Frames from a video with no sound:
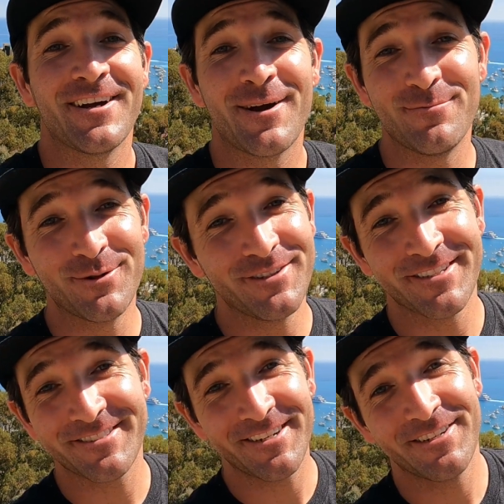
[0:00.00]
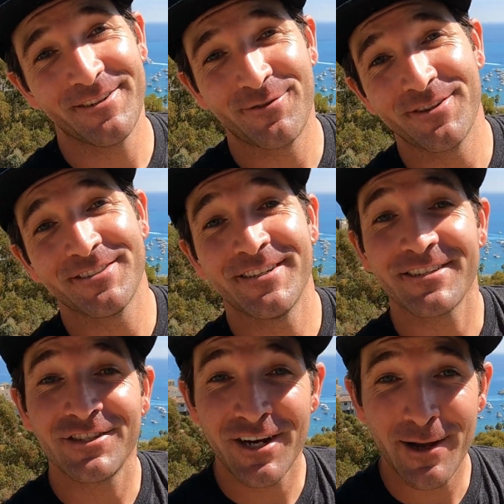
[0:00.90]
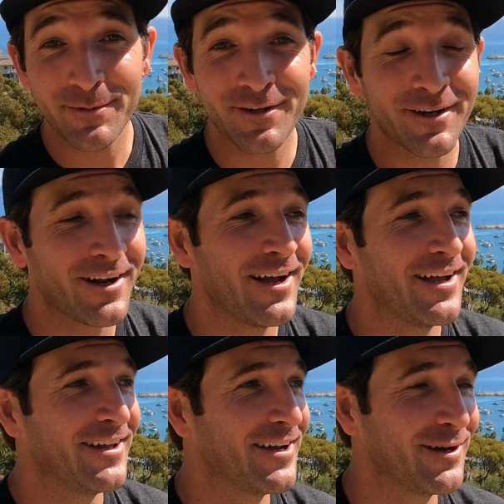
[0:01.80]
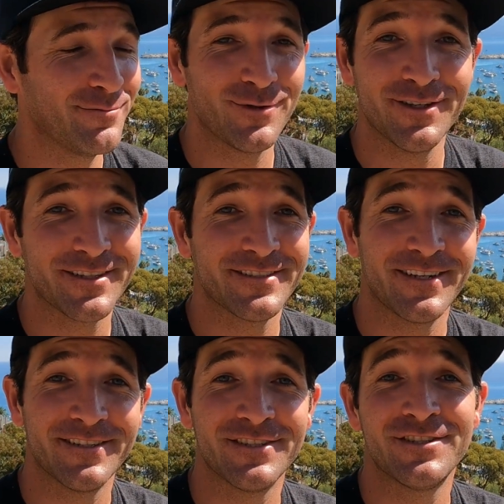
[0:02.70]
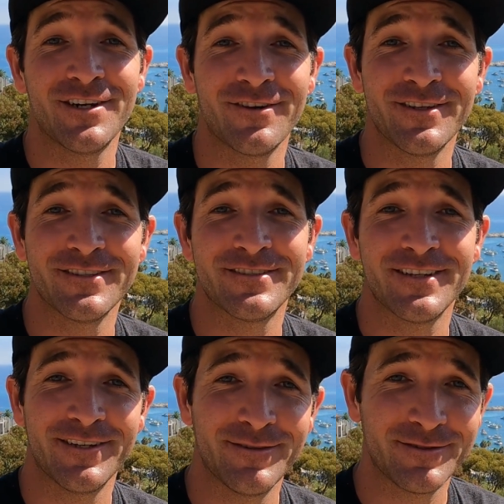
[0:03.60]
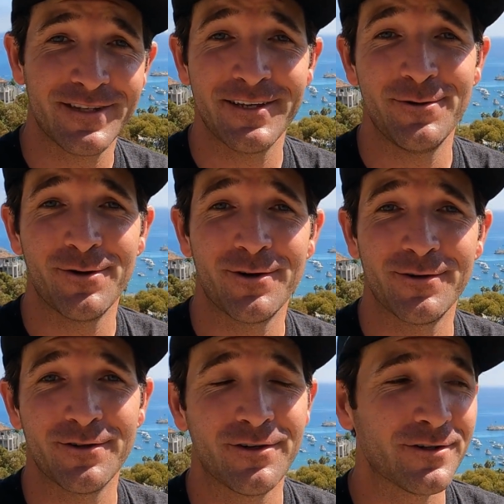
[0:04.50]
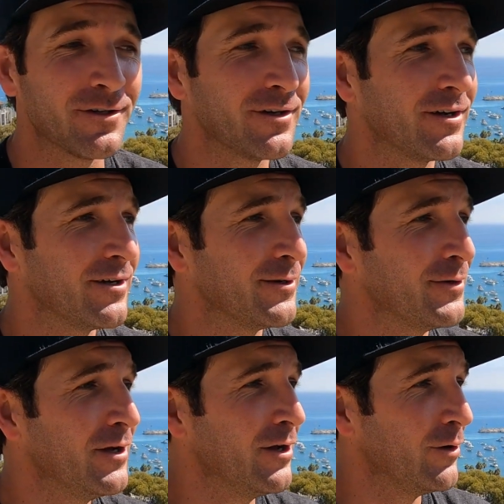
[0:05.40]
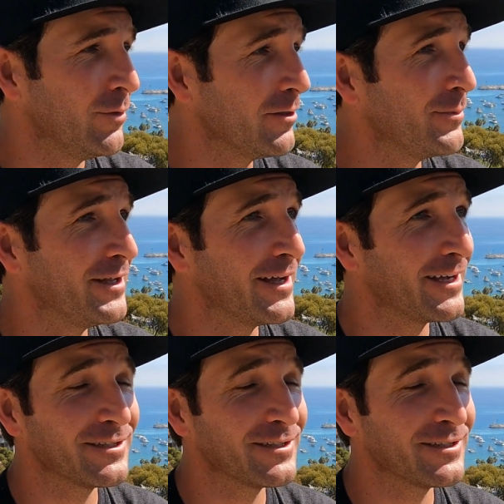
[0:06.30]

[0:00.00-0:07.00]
yeah, I'm really excited for this next chapter, and I'm really excited to share this and take you all along with me